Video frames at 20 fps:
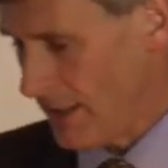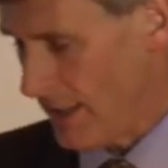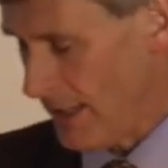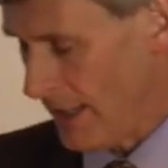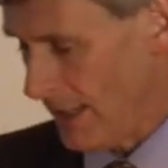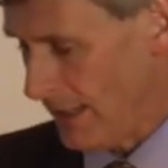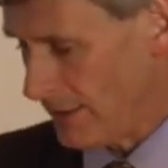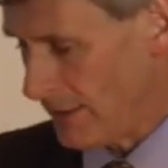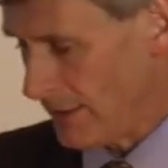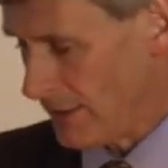
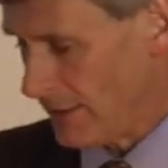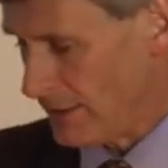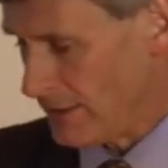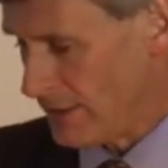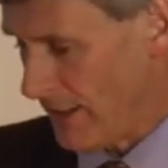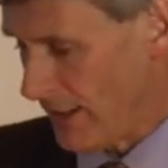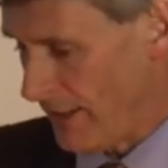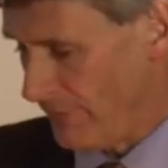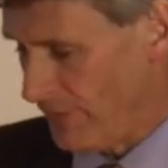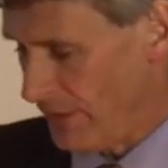and
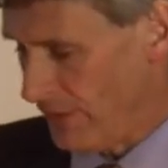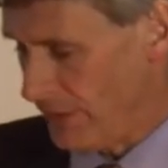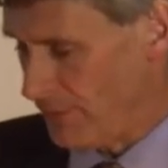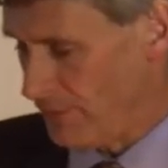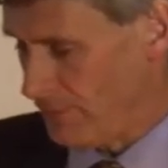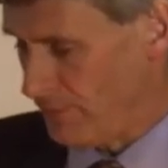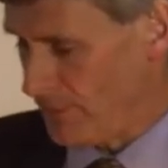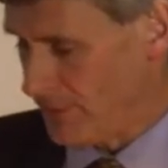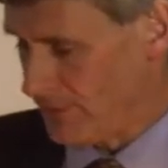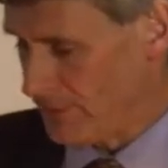diving
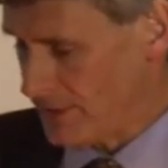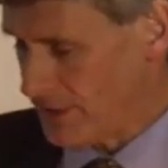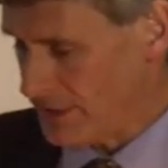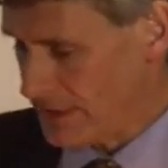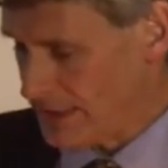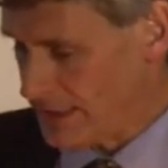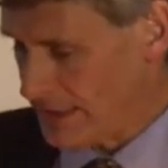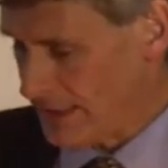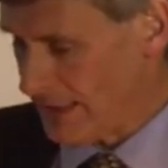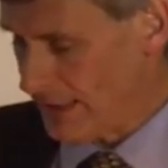
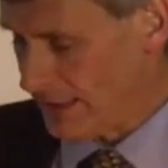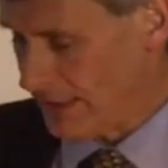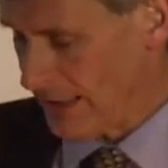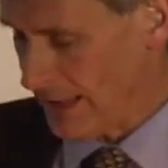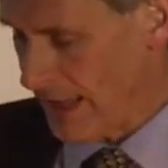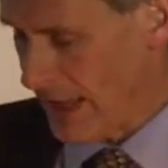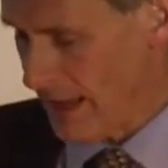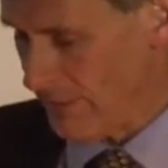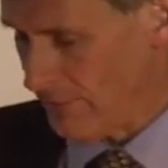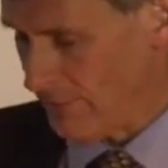computers in the
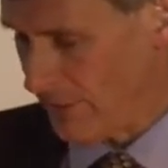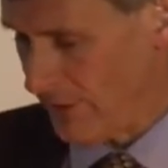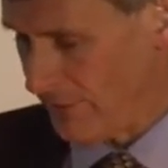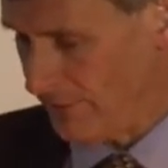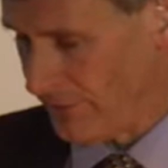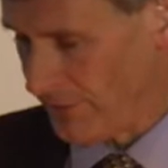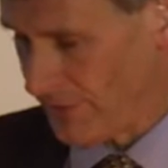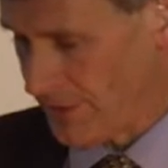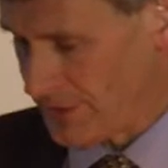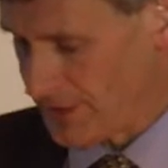camera
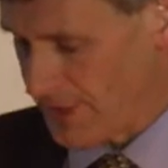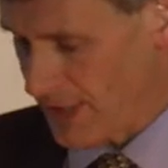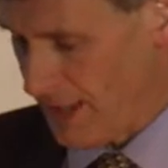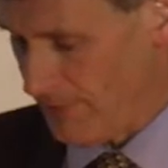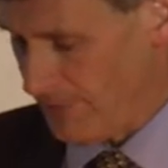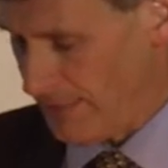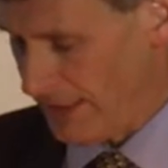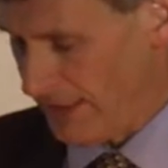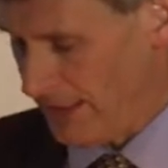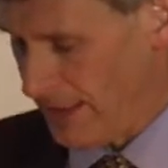for this
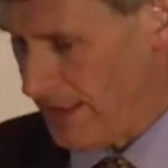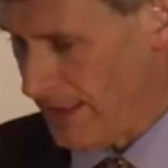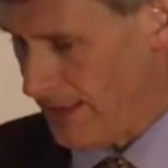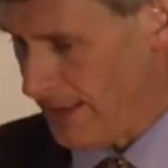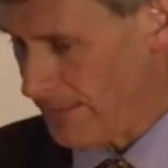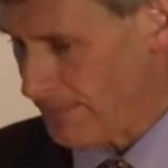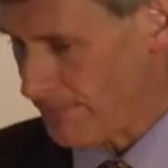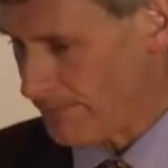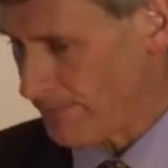coming year.